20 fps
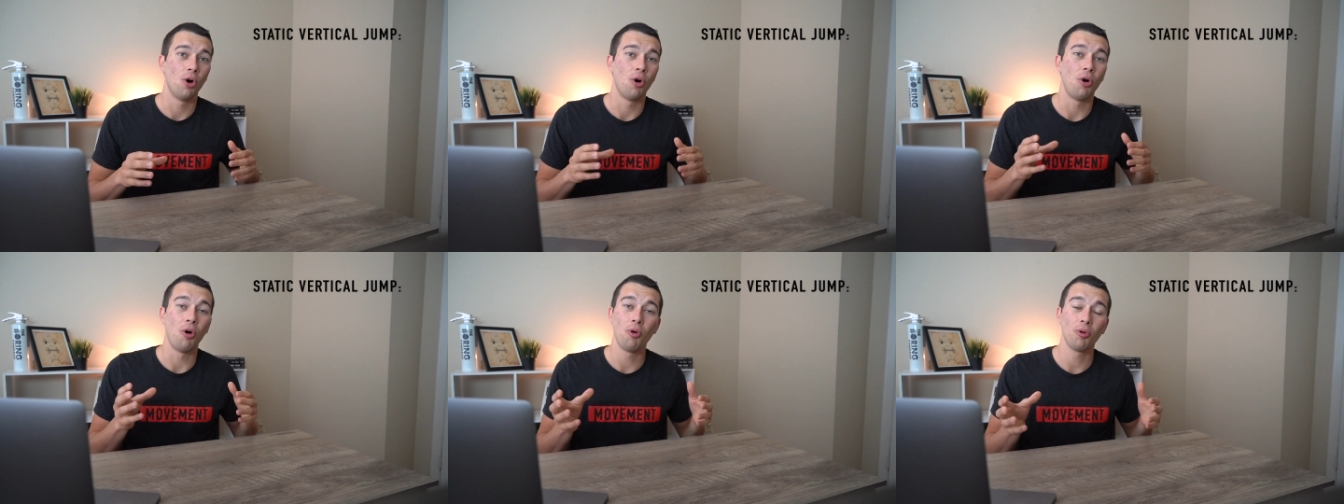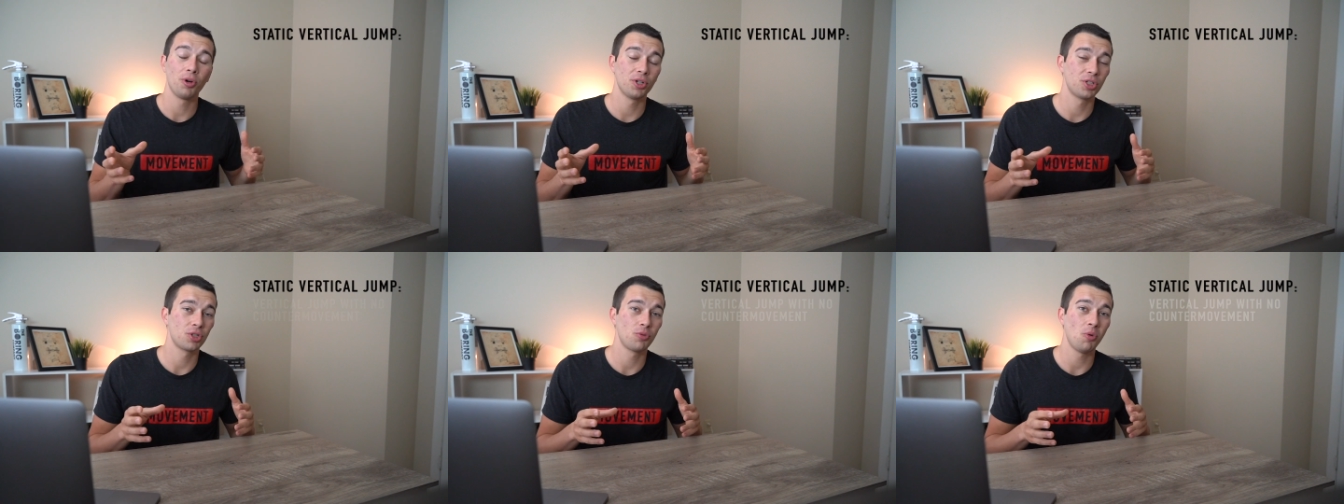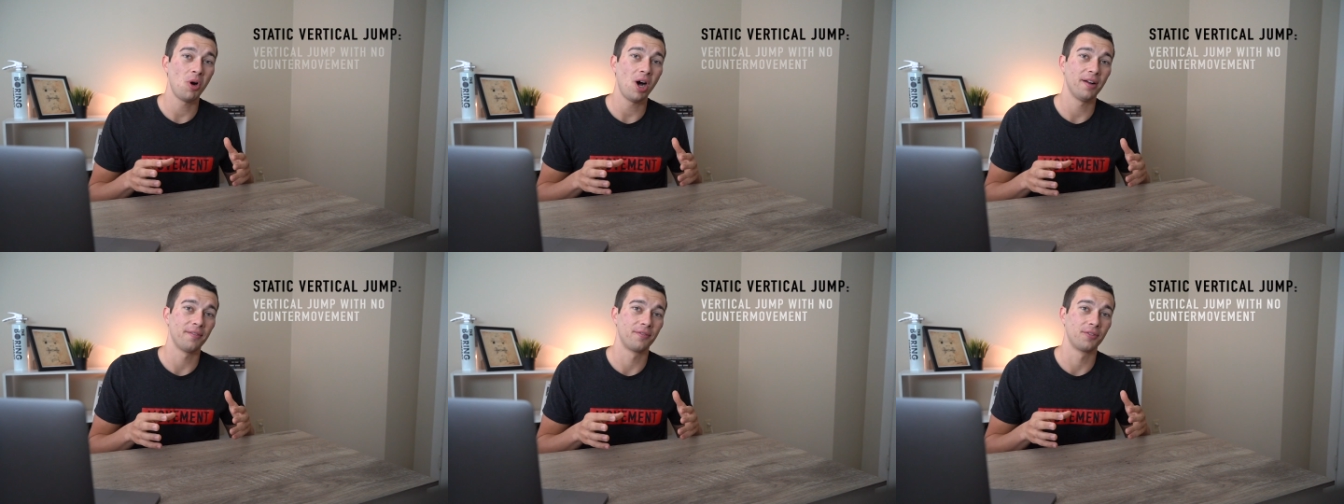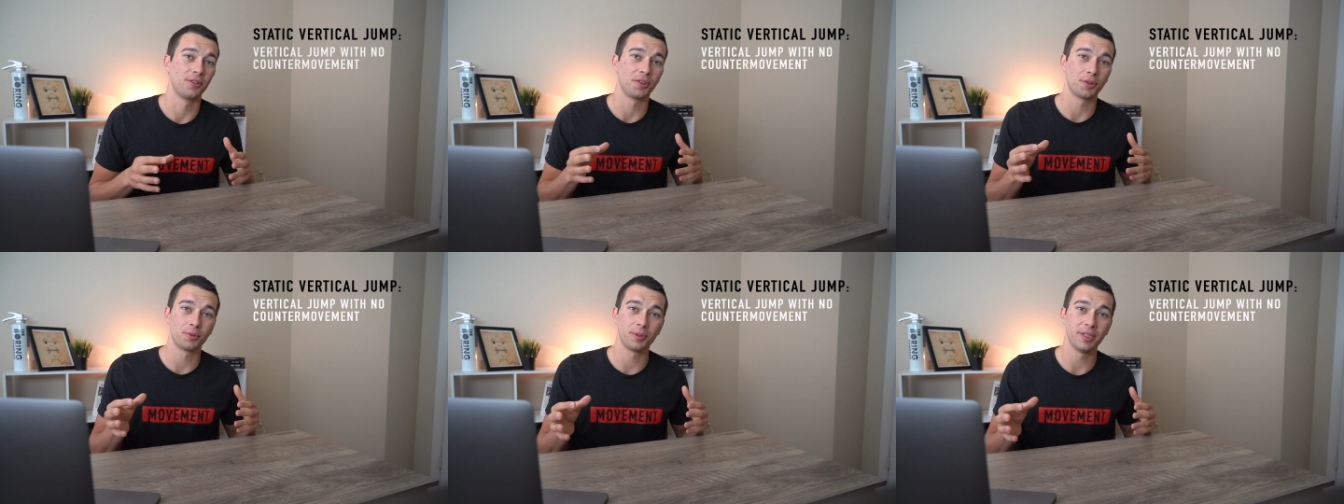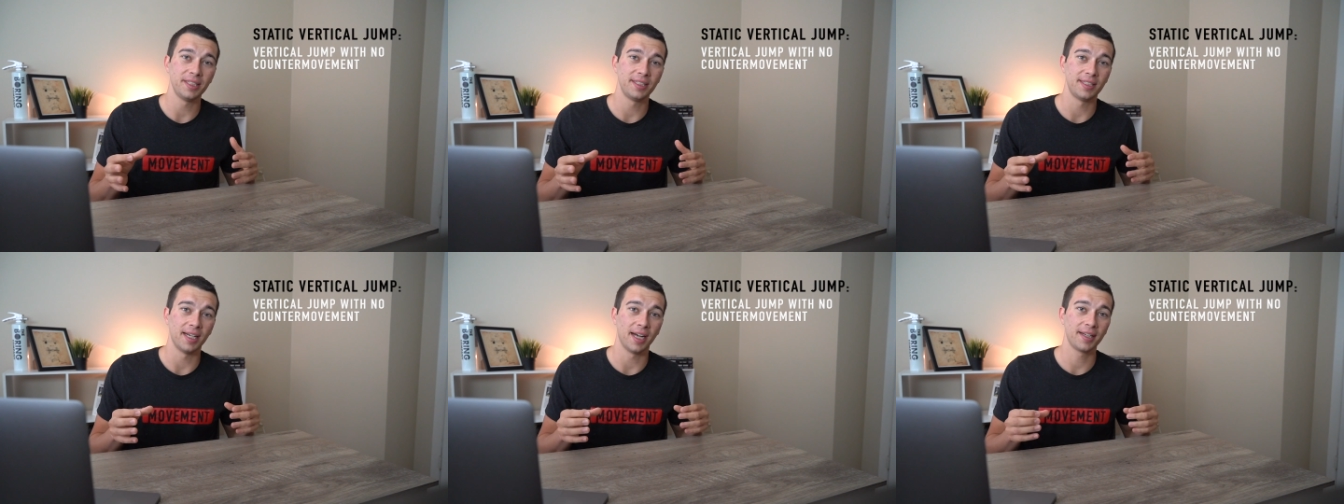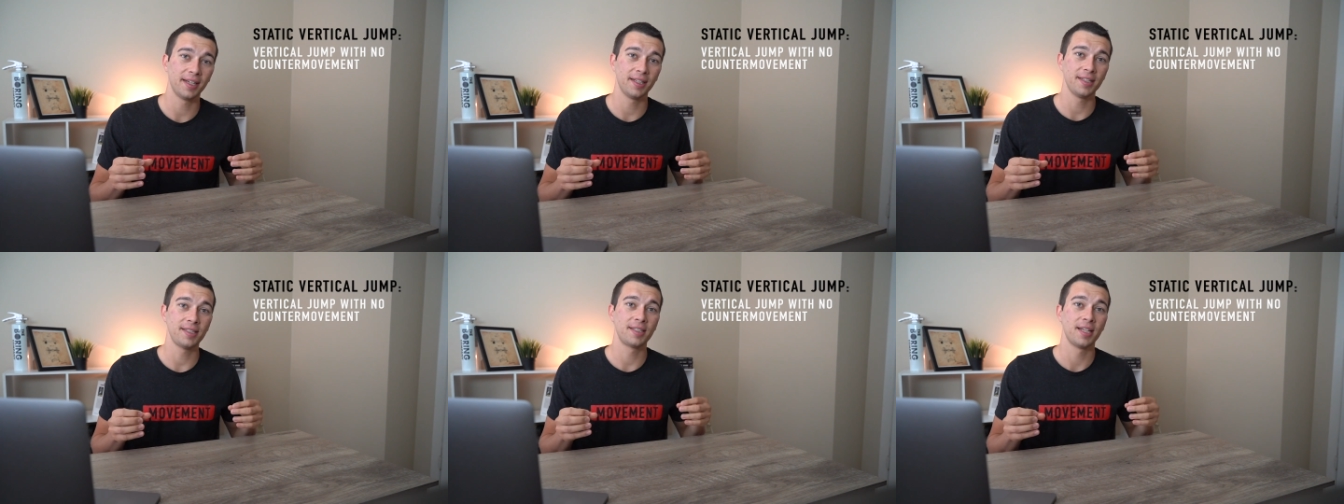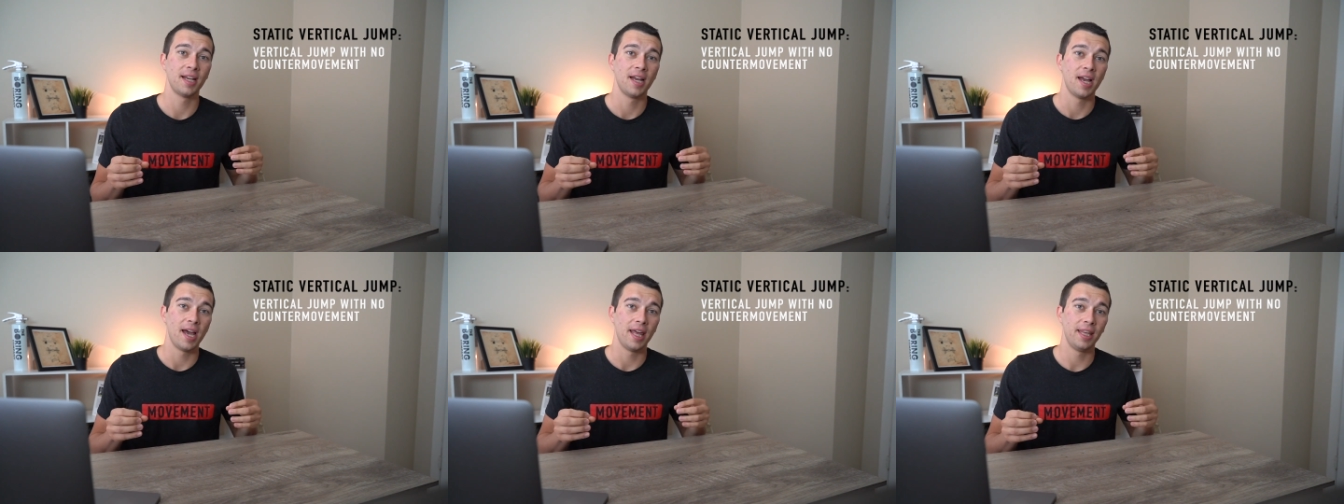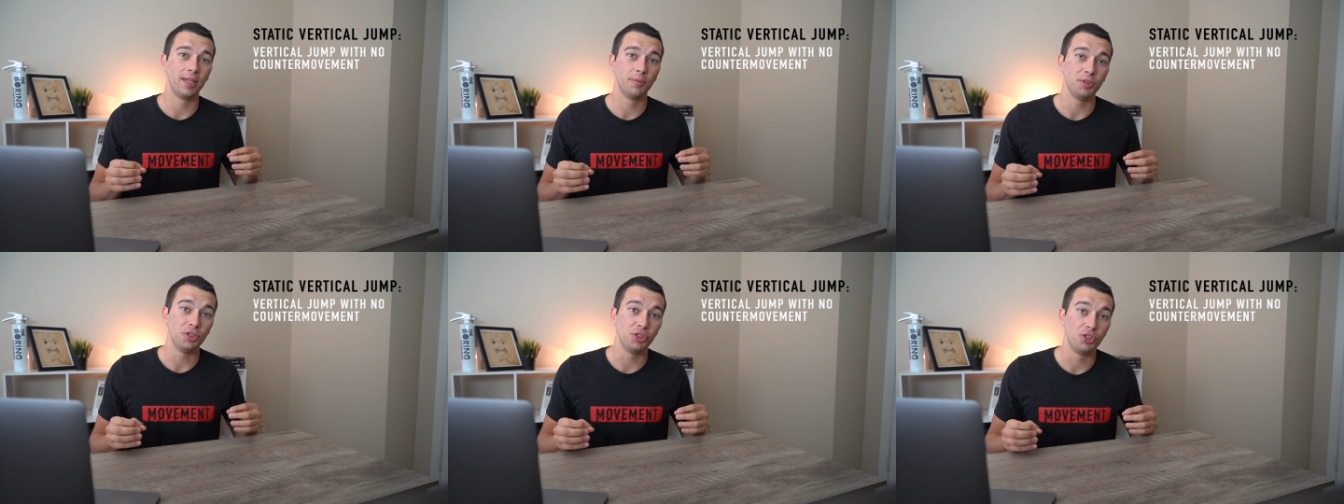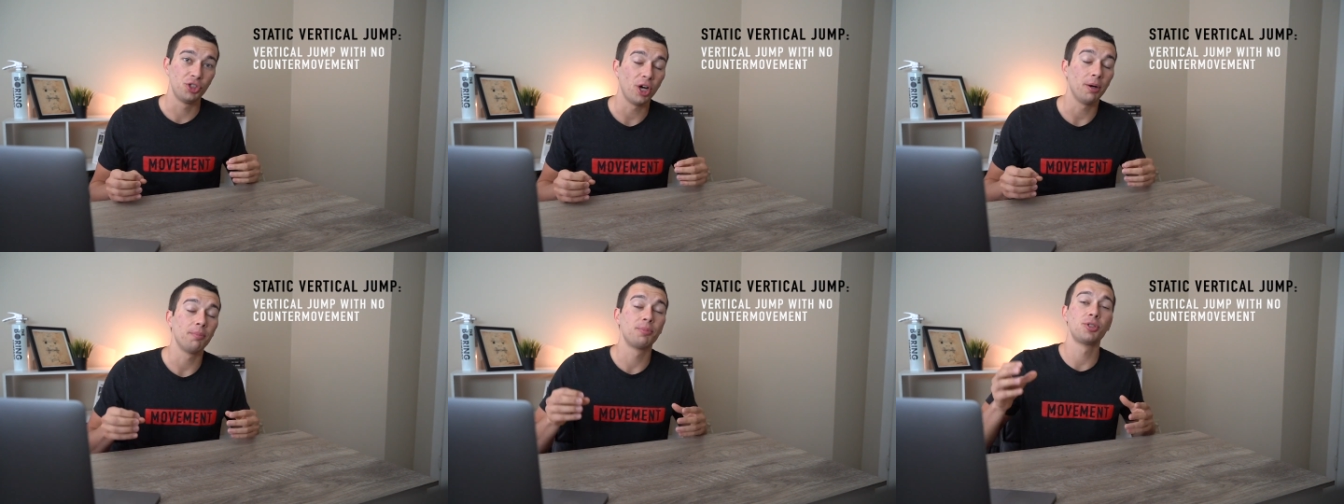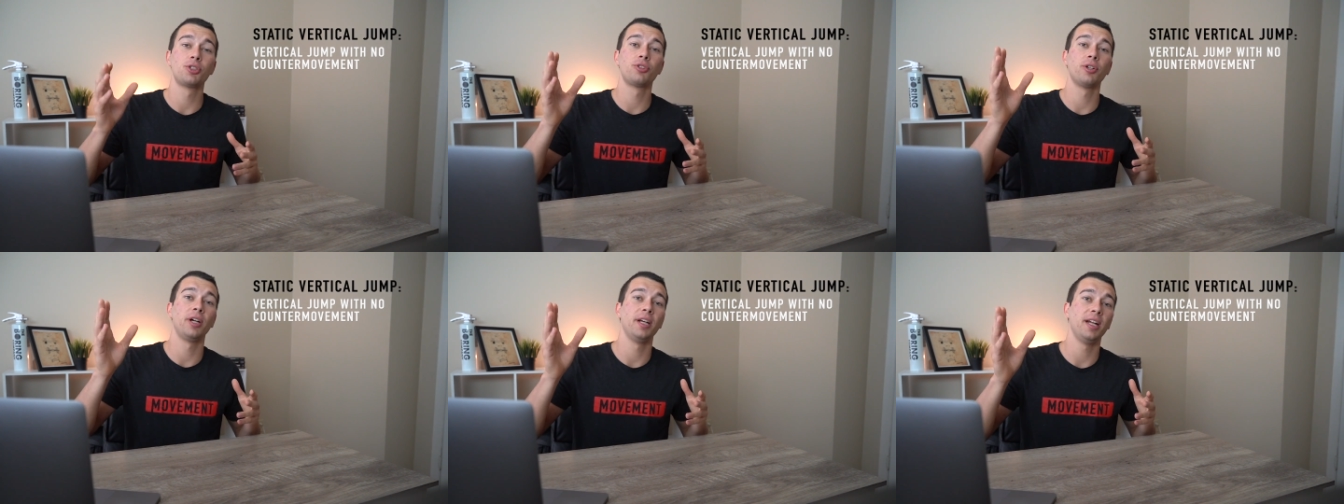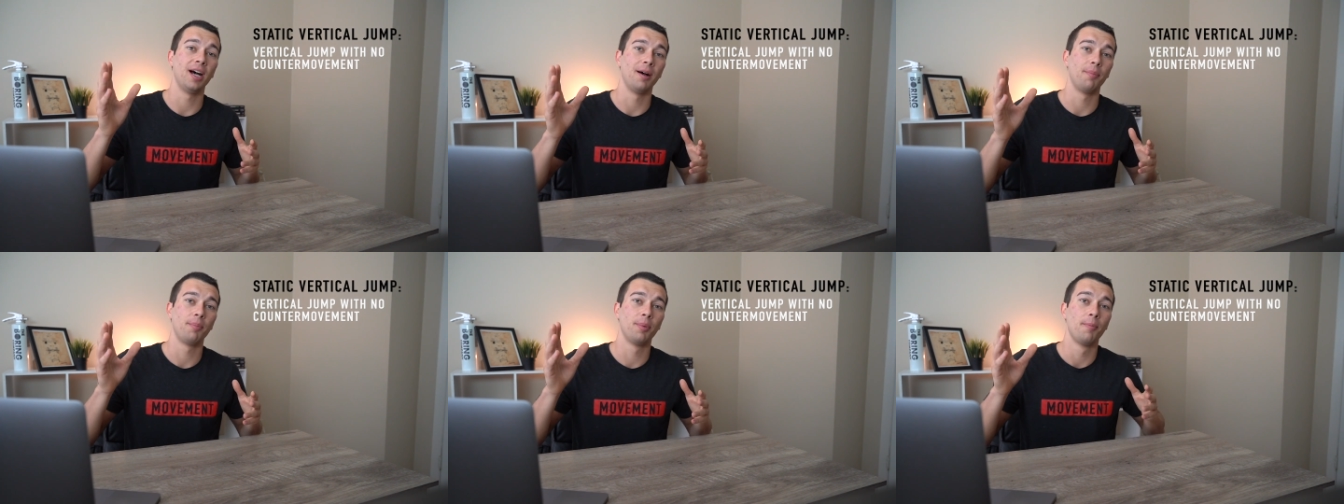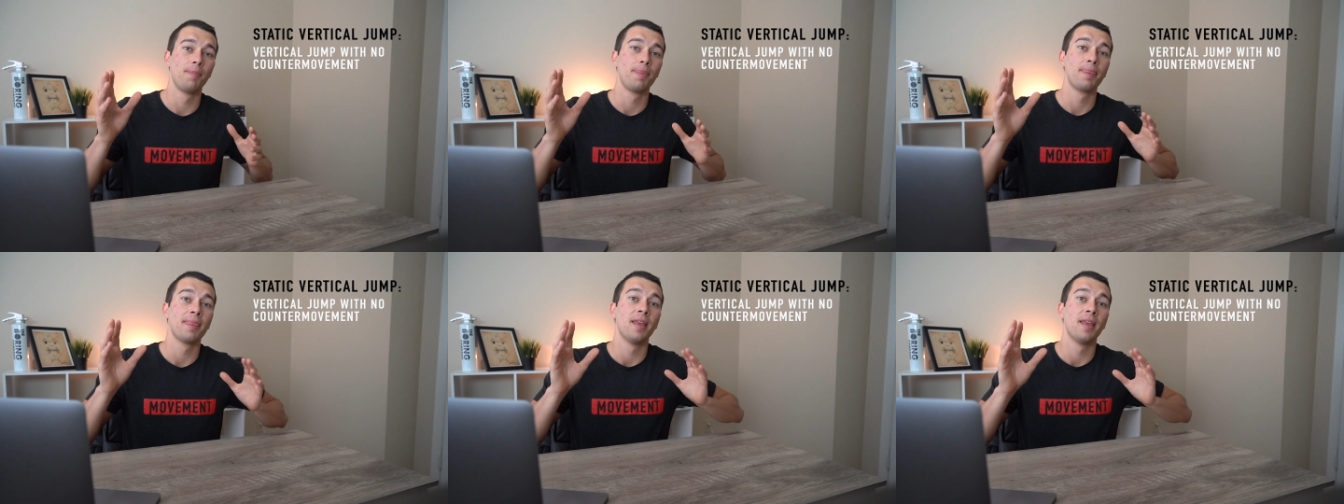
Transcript: hold a squat for three seconds, and then we jump straight up.